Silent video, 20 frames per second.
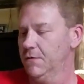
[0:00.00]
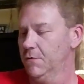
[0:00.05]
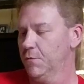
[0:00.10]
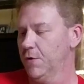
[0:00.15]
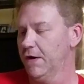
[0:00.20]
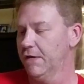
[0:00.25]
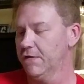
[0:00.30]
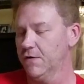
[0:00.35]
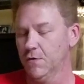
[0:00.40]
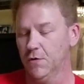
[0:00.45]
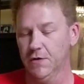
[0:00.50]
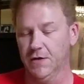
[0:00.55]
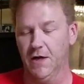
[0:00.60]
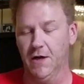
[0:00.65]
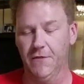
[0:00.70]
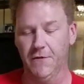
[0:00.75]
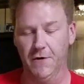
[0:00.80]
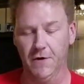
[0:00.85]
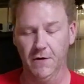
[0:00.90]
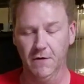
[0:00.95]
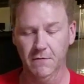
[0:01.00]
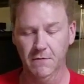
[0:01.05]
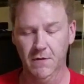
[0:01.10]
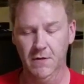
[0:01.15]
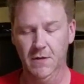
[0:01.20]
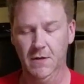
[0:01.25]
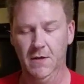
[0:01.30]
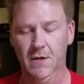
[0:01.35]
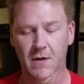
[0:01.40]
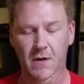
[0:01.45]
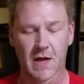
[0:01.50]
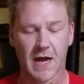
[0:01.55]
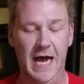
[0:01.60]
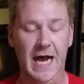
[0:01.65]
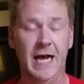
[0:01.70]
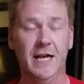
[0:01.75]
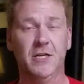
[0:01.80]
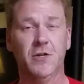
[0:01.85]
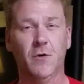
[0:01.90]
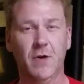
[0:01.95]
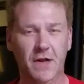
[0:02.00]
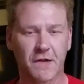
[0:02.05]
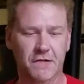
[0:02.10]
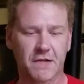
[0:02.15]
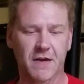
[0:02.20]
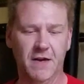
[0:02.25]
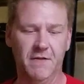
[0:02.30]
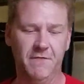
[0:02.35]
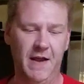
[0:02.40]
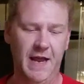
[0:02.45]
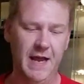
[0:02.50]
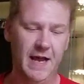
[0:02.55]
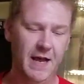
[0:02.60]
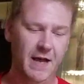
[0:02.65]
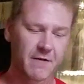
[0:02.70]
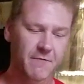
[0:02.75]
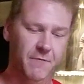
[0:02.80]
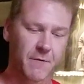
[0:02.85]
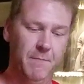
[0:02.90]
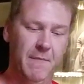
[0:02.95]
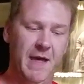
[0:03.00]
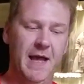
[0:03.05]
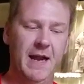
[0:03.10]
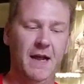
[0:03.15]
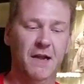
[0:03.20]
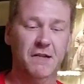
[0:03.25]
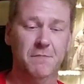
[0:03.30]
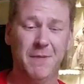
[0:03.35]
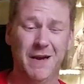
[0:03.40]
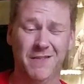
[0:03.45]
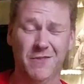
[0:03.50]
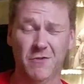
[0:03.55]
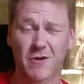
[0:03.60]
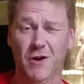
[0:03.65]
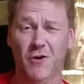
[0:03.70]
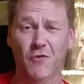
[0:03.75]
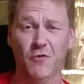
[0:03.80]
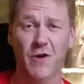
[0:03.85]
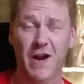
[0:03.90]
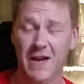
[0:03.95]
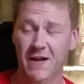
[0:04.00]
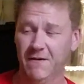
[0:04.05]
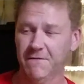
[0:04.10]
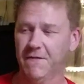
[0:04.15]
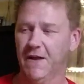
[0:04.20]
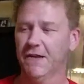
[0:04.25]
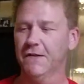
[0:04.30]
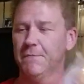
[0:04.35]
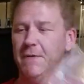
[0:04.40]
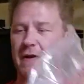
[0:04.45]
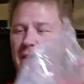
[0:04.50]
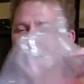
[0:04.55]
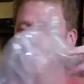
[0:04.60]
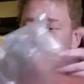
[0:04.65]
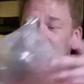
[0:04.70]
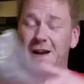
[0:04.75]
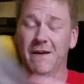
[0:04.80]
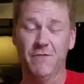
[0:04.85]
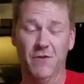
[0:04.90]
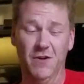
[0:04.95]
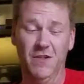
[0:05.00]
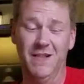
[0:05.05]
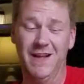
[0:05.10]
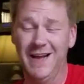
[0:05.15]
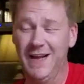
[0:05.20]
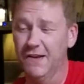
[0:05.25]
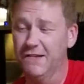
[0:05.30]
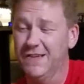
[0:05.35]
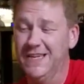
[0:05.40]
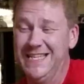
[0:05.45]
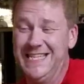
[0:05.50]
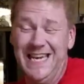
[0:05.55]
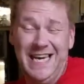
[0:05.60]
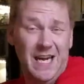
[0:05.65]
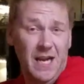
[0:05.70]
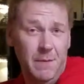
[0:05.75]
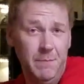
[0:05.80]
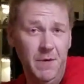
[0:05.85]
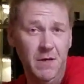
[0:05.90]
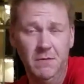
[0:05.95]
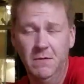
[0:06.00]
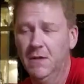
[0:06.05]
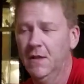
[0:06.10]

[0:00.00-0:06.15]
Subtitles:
resold other Hot Toys that I've had. From that aspect, they're a great investment. I've never lost a dime.